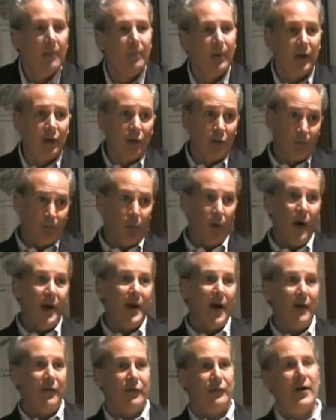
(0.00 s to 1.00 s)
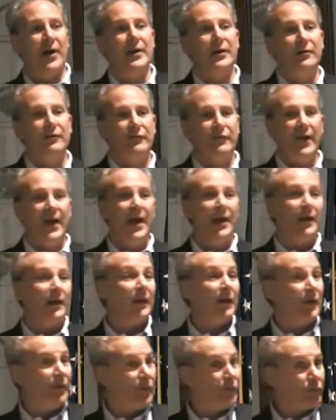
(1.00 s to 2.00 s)
But your point on Freddie and
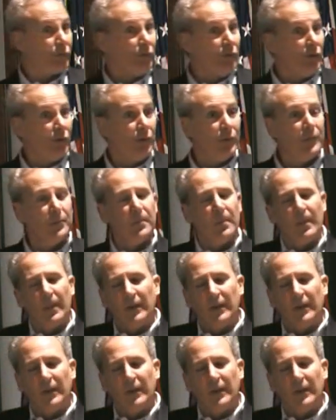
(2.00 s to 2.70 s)
Fannie is true.